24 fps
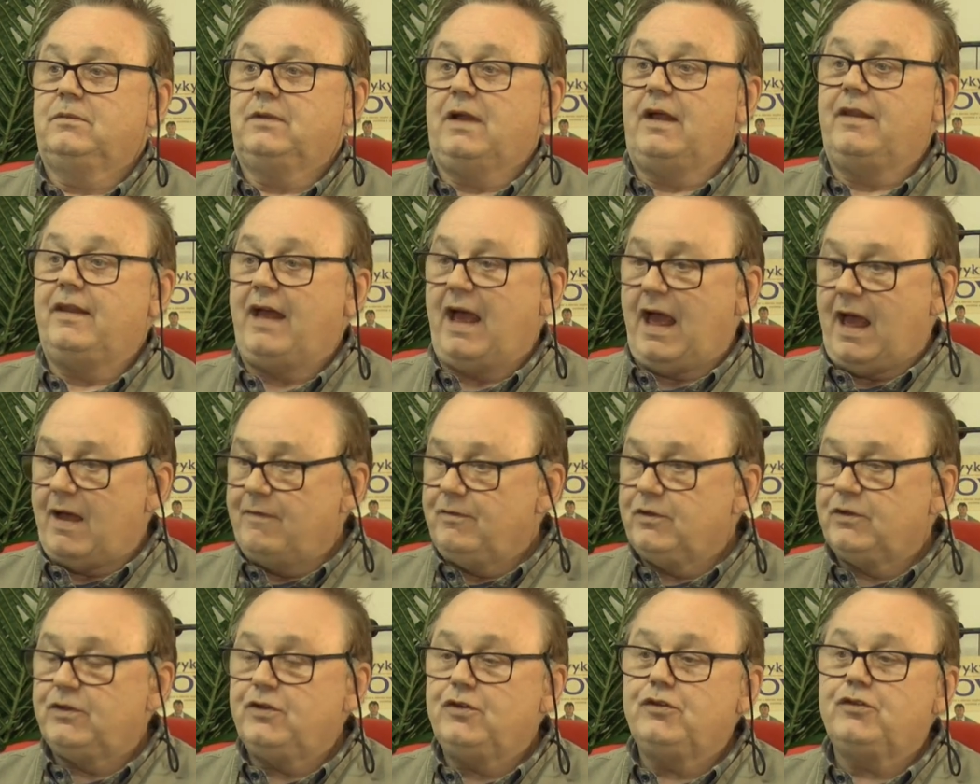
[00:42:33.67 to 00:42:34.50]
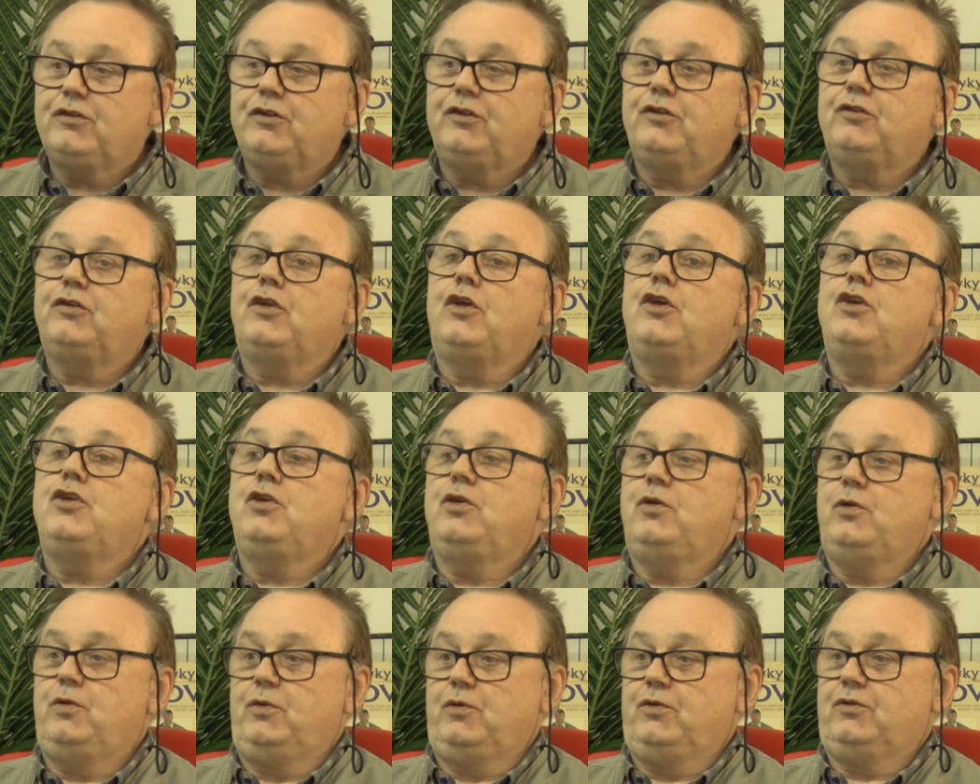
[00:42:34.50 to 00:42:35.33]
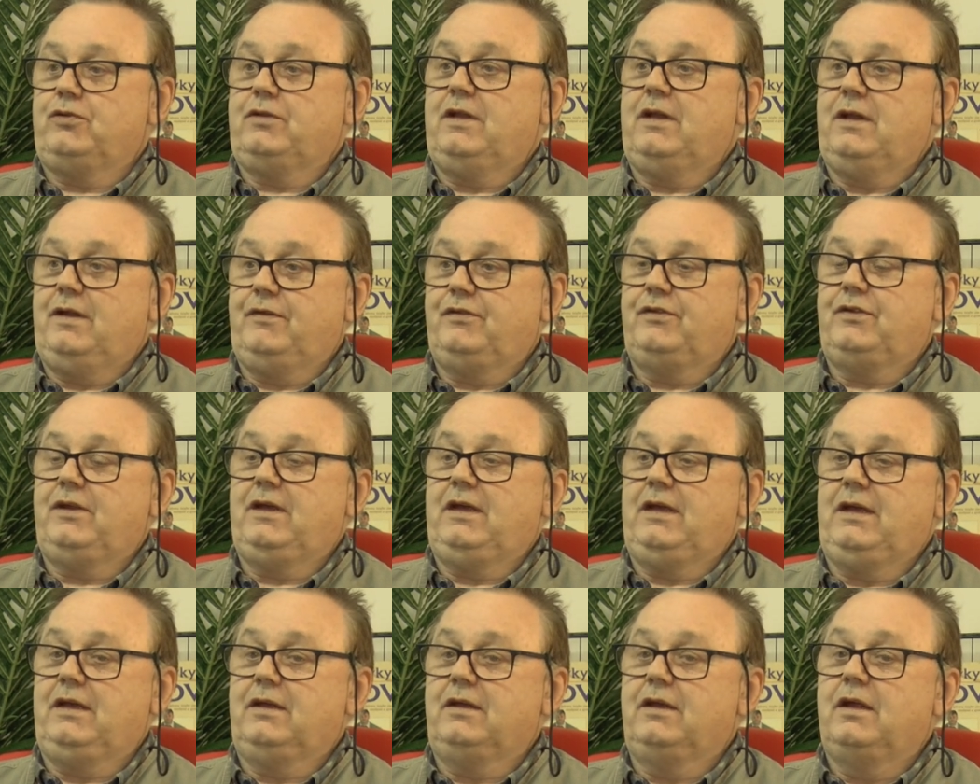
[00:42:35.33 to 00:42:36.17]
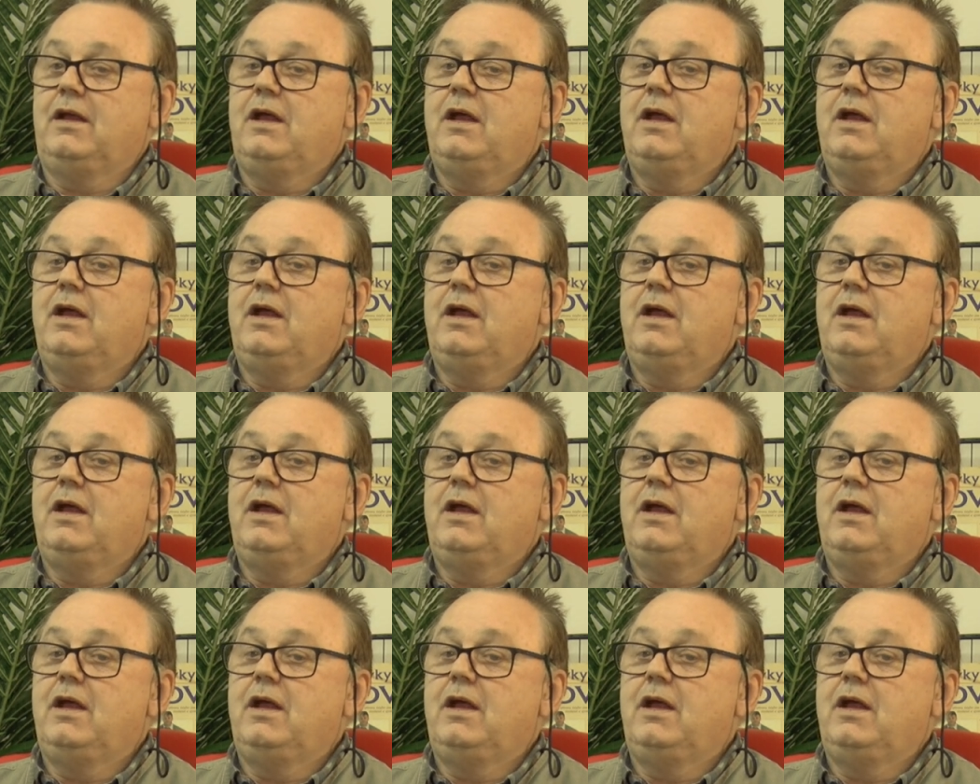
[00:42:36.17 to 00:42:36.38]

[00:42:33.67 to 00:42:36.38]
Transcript: and the evidence is huge that I've seen,